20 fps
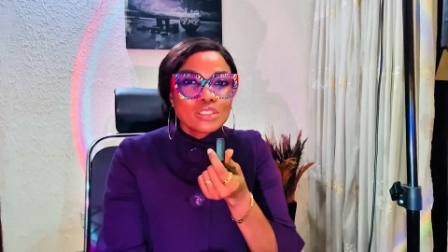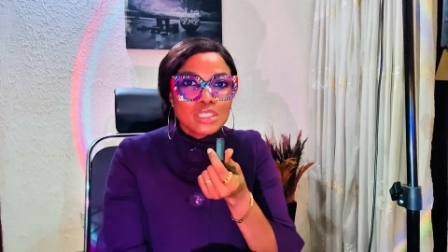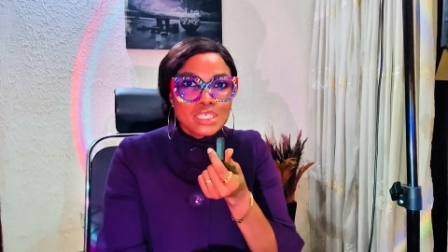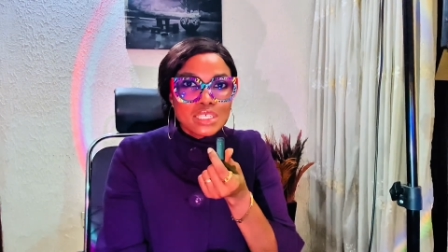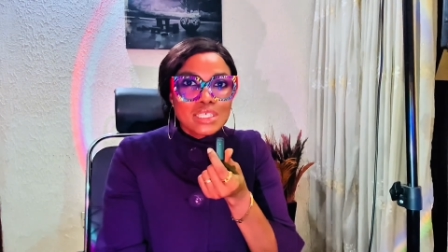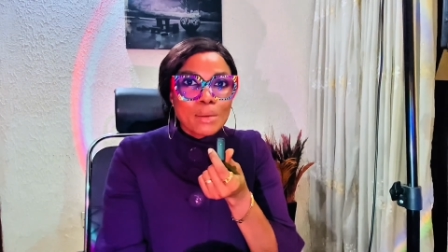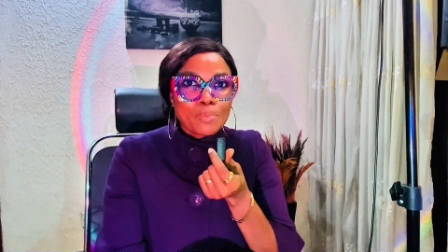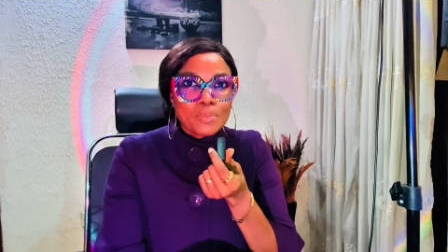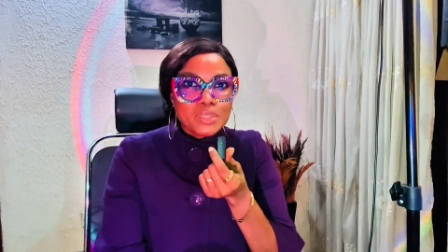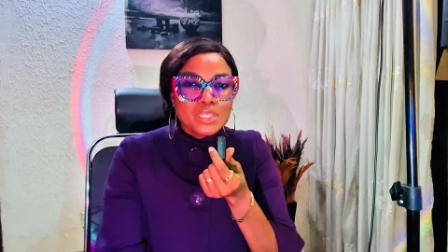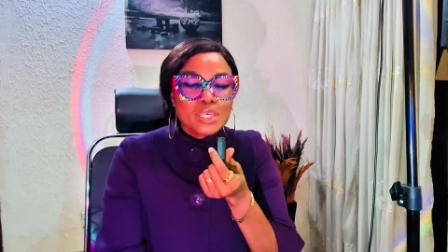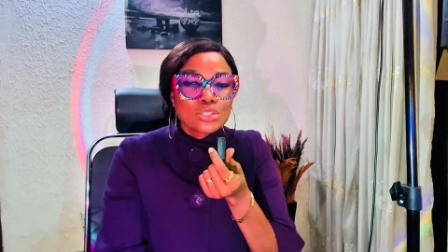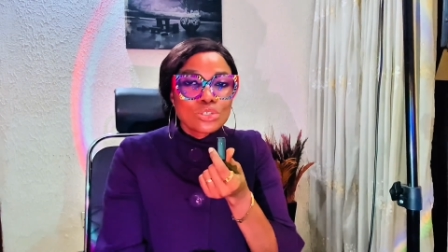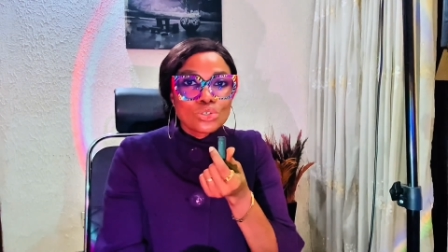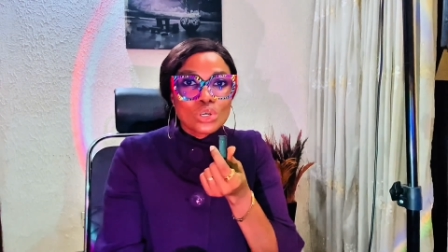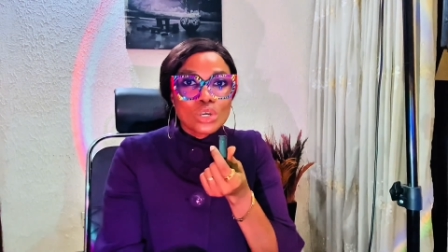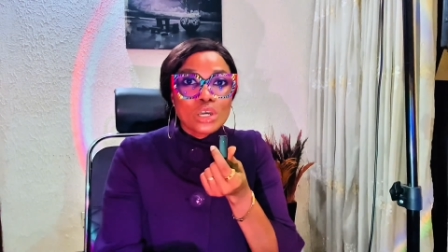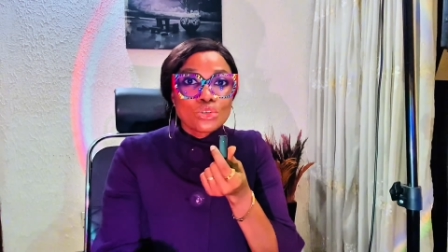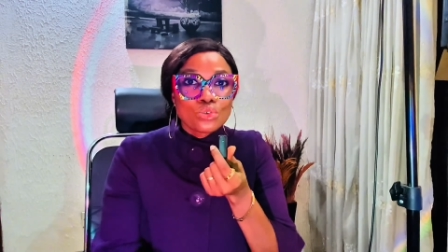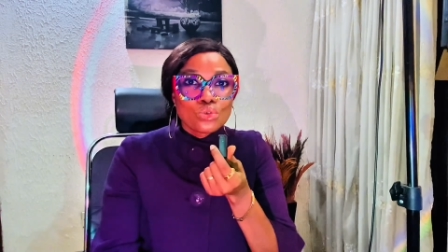these are businesses
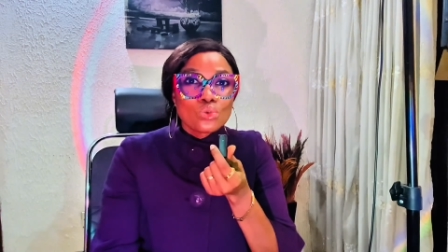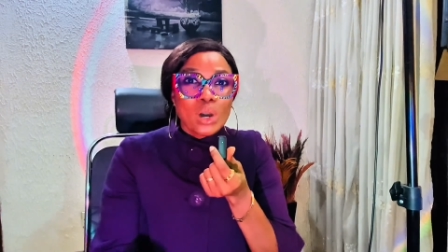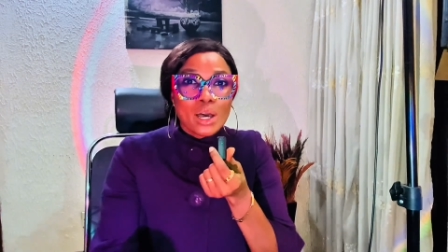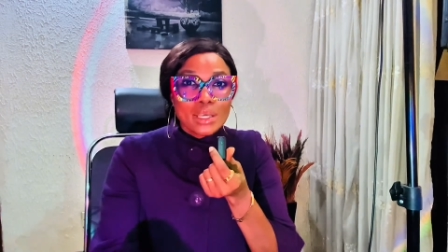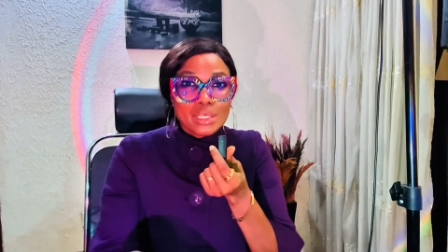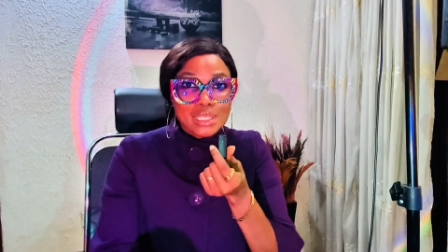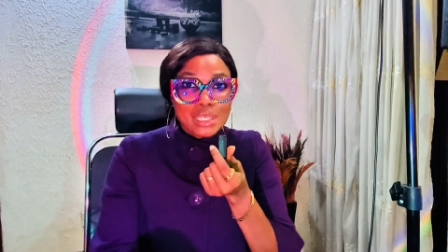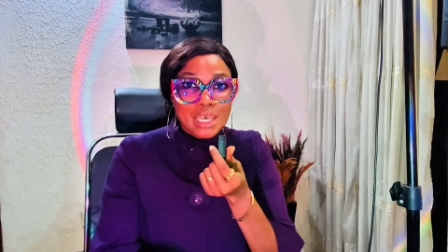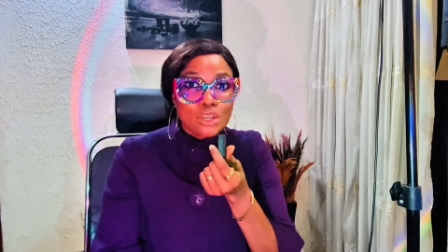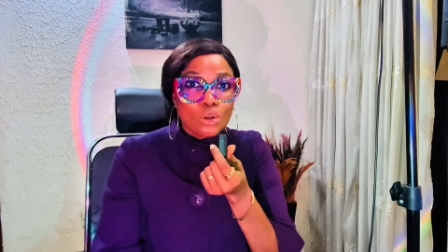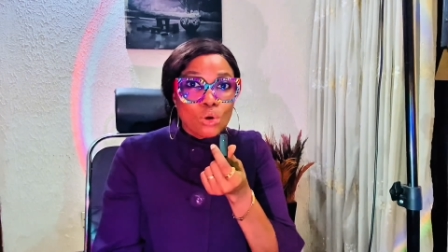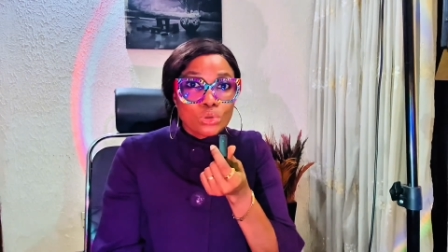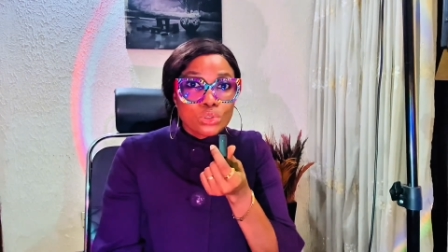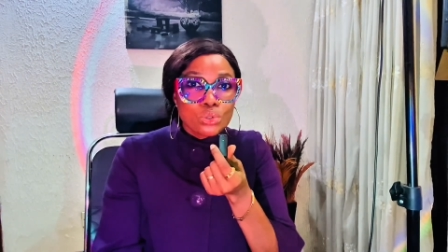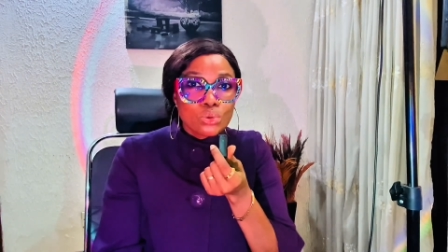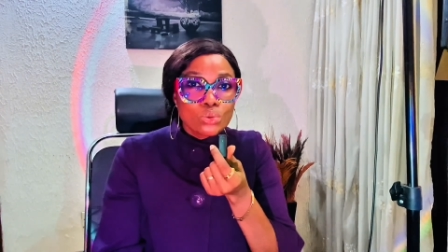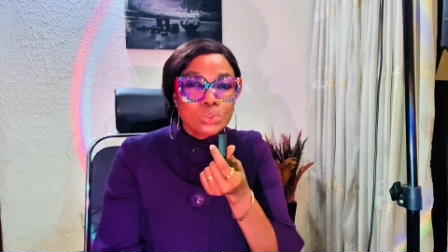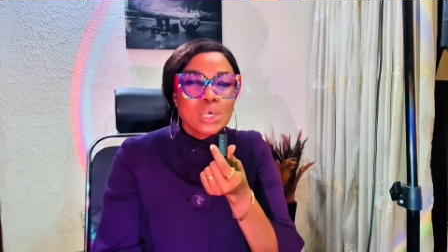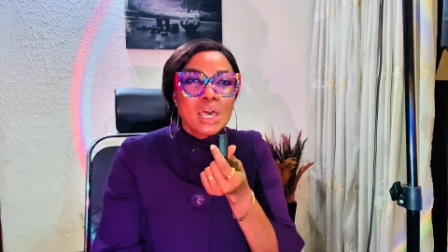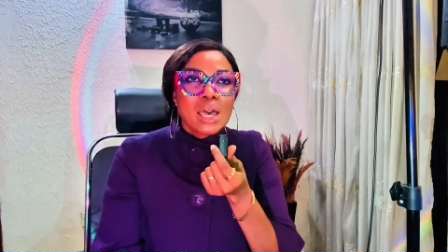you can do as side
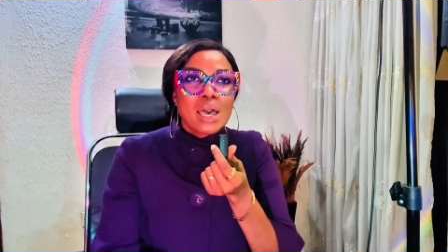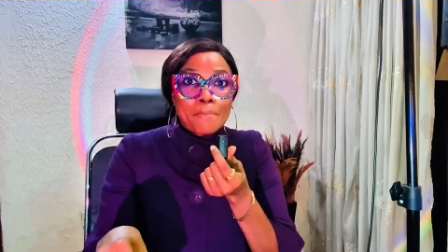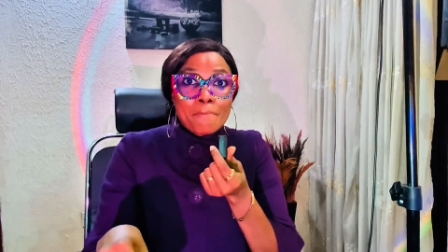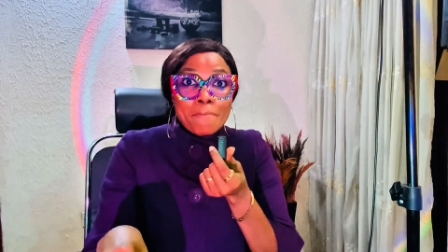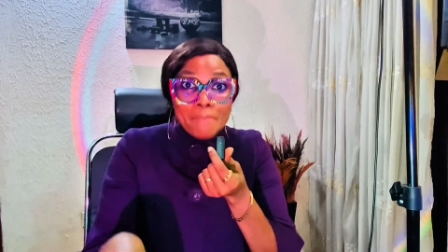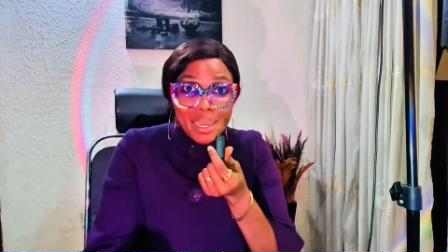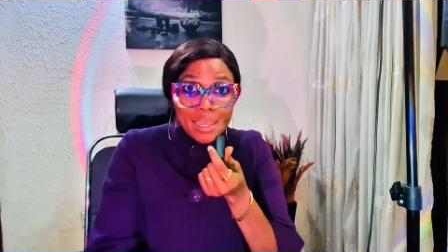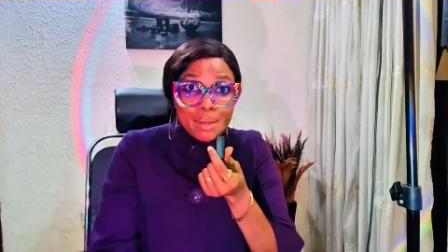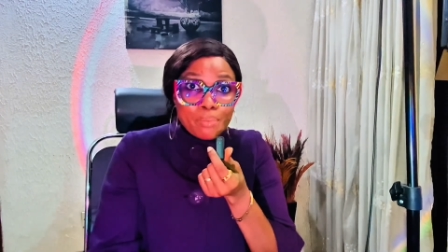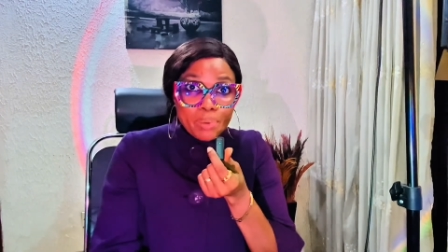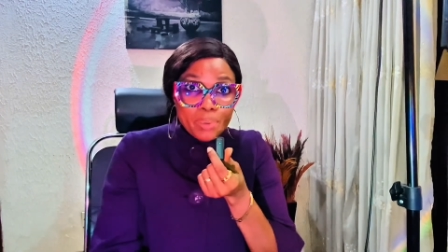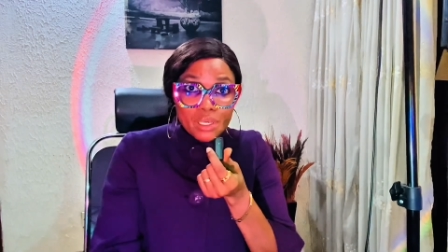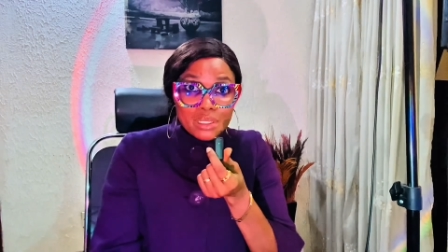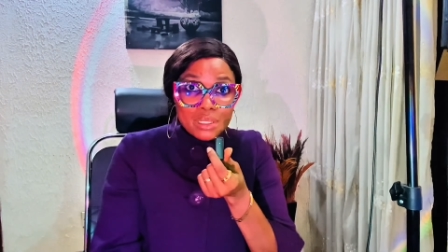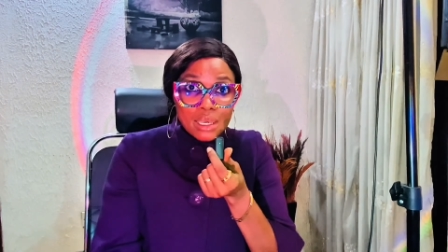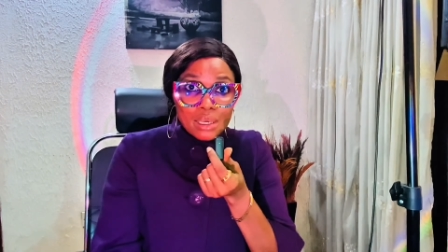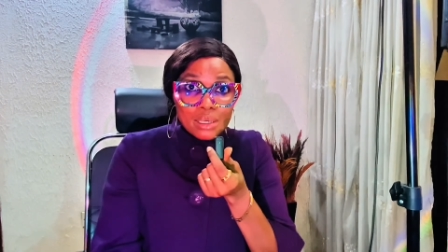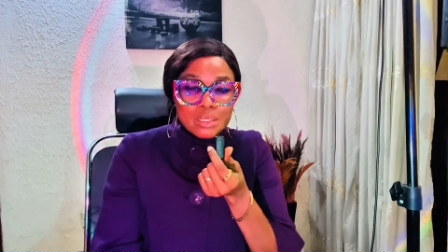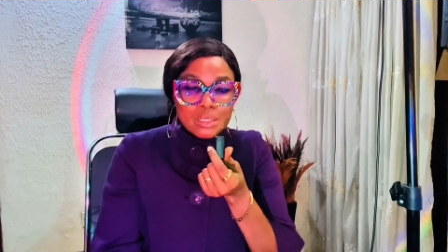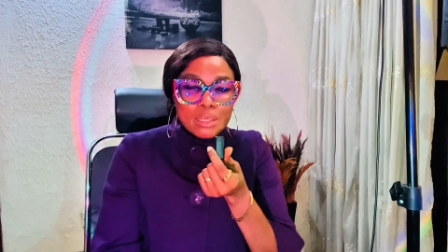hustles, main
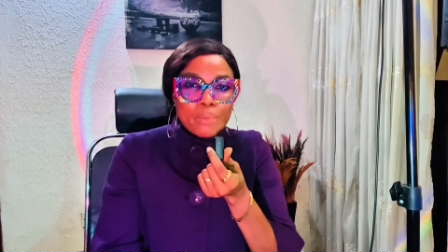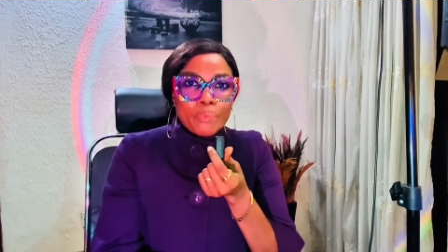business.